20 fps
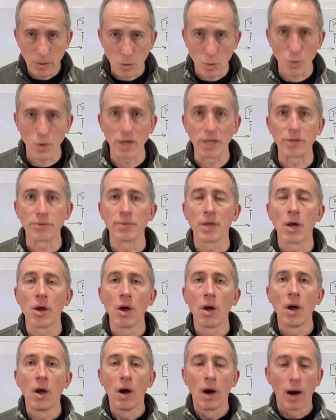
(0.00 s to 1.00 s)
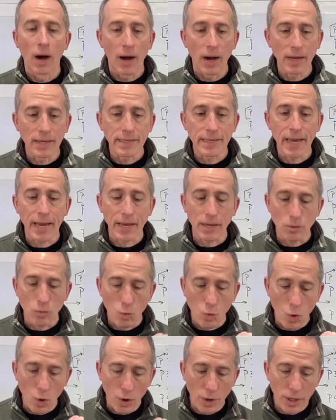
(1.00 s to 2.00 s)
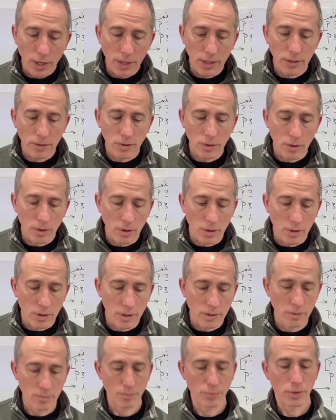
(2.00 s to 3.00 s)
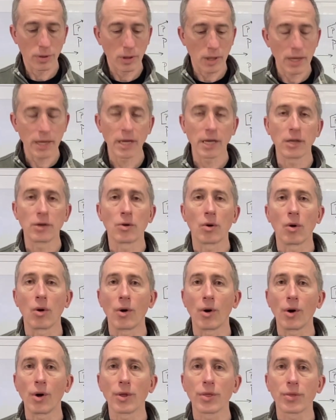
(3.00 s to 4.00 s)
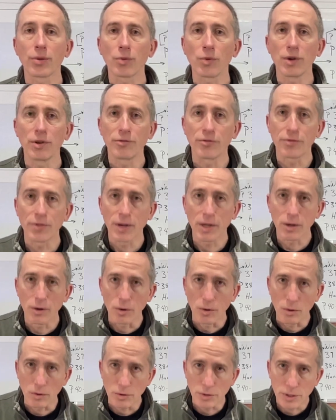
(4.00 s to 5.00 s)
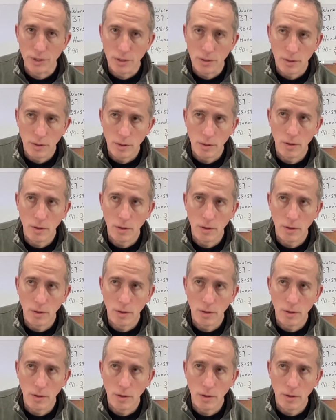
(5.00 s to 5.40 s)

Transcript: Great. Again, working on playing all three fingers